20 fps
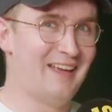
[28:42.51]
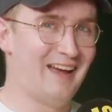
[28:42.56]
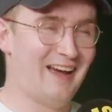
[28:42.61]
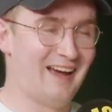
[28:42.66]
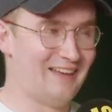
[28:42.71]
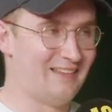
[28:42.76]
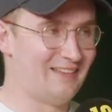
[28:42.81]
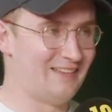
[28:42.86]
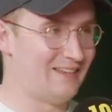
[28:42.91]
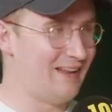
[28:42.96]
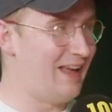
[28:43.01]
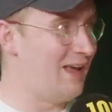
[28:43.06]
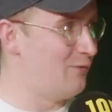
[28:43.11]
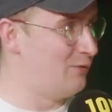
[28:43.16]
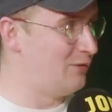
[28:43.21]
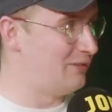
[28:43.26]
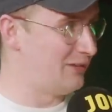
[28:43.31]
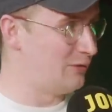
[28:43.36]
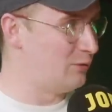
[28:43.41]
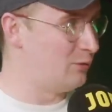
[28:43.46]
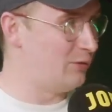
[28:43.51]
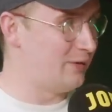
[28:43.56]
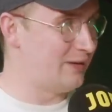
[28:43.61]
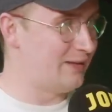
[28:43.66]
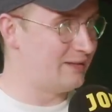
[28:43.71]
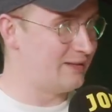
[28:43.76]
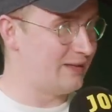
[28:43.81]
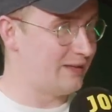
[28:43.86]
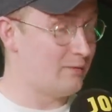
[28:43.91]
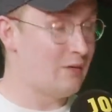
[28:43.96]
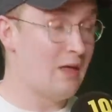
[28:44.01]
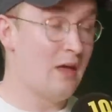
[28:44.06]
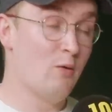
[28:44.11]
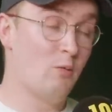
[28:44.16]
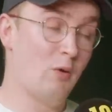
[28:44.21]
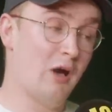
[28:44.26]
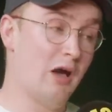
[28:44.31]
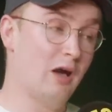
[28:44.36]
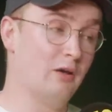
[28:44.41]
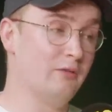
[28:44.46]
and every single thing is like,
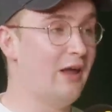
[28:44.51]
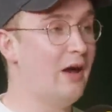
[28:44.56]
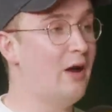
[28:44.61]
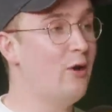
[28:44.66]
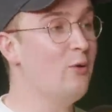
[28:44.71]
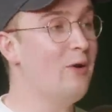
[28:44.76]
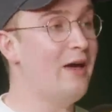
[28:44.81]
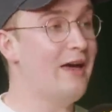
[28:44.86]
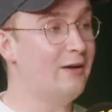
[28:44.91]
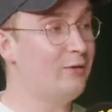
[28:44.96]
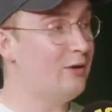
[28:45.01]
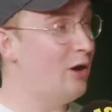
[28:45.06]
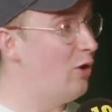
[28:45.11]
well, now uh,